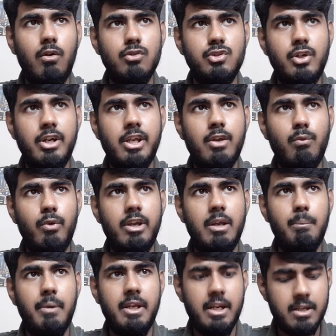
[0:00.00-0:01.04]
Sorry, wait a
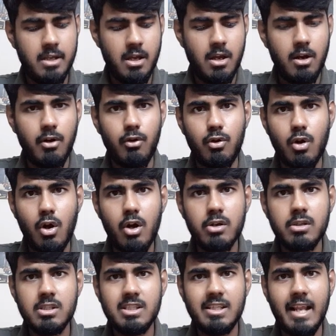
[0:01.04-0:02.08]
minute,
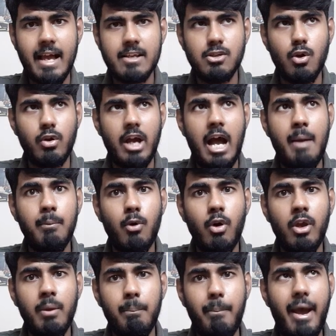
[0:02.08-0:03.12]
dot slash. Look, I'm
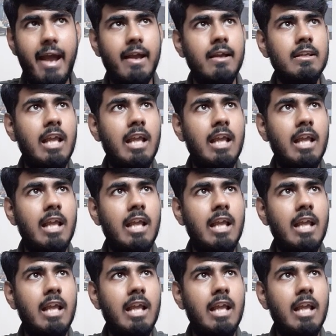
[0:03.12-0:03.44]
going back.